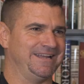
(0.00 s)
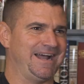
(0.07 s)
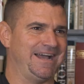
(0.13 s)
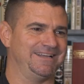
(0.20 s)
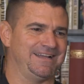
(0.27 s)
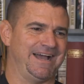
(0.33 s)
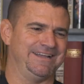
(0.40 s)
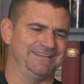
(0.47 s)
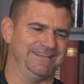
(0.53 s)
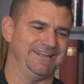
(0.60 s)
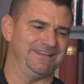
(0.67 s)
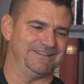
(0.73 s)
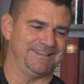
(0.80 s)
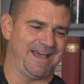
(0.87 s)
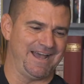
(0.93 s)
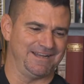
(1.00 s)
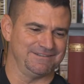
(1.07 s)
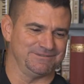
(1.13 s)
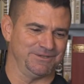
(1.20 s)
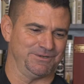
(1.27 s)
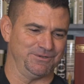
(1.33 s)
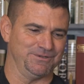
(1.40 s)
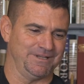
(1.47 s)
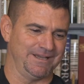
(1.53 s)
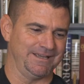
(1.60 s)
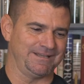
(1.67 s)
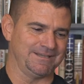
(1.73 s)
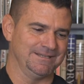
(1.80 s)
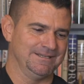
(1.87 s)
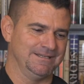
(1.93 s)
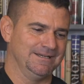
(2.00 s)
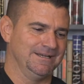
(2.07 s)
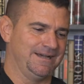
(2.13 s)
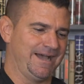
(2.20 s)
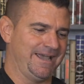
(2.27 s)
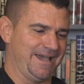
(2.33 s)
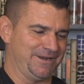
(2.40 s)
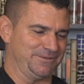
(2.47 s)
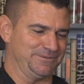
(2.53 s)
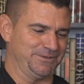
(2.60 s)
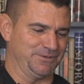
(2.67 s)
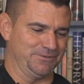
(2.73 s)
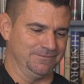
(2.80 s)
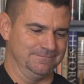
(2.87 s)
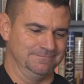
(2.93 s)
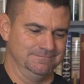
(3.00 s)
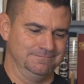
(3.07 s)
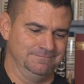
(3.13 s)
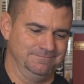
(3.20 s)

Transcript: I needed that little, I had a little